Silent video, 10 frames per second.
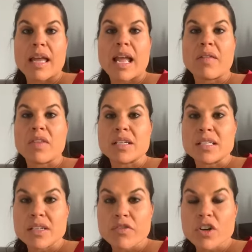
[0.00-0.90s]
And the
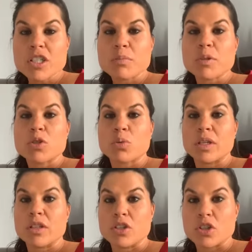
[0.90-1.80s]
difference
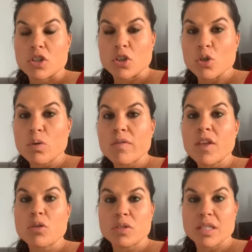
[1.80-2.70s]
between the two of
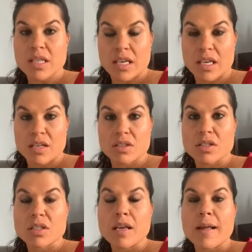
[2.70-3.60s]
those
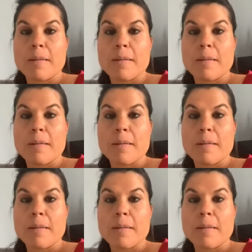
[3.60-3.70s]
things